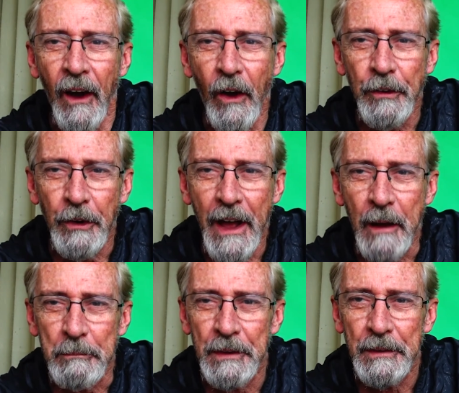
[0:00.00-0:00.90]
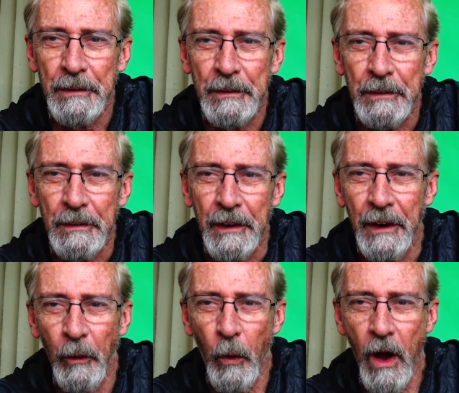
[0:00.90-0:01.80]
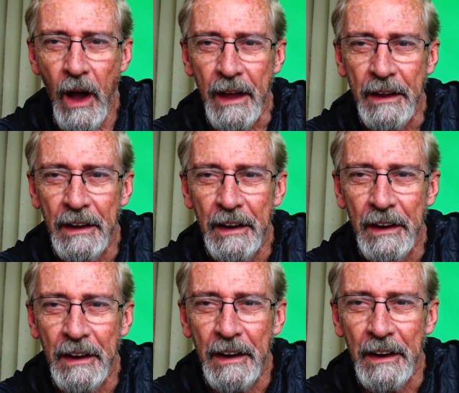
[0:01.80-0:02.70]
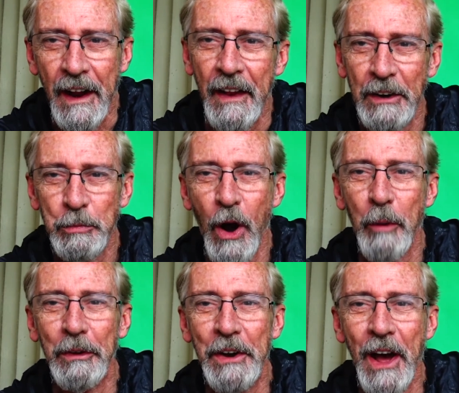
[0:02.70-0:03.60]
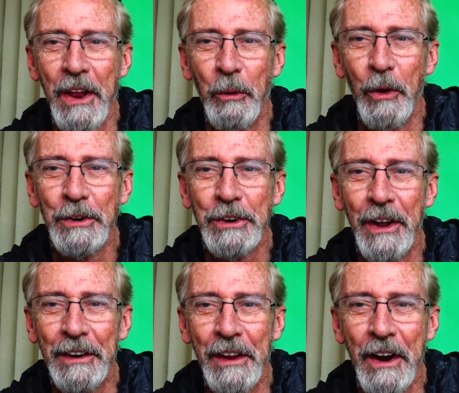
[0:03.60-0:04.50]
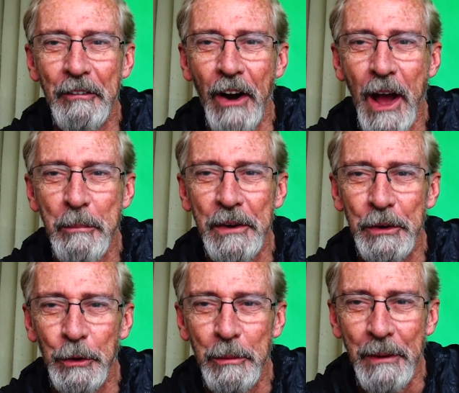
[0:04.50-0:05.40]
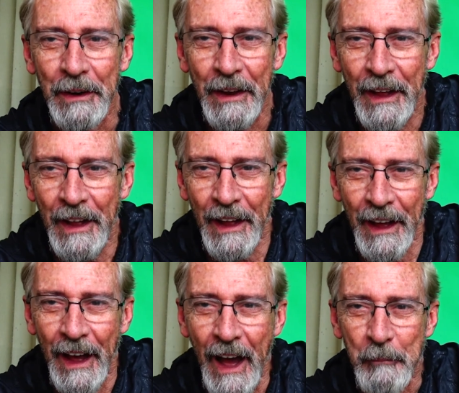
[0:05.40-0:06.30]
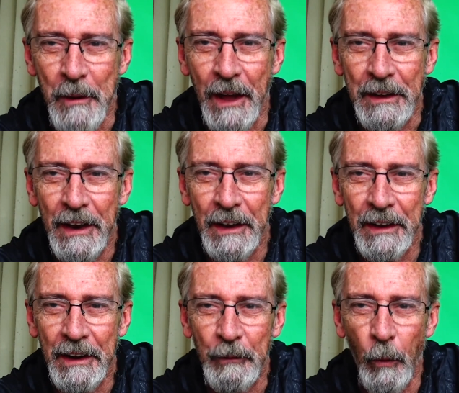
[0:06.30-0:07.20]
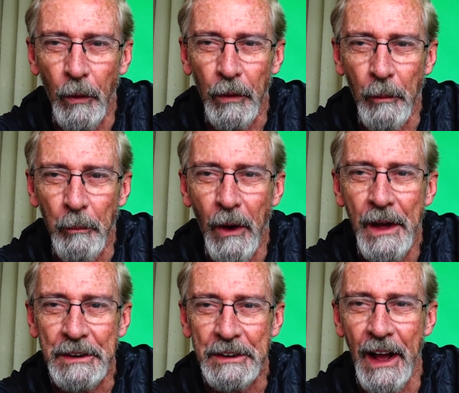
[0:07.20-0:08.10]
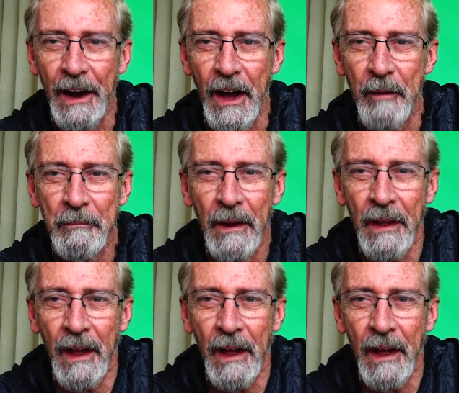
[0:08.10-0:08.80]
are trapped in Hawaii. Now, that's probably not the worst thing that ever happened to them, and I'm not getting any complaints out of them.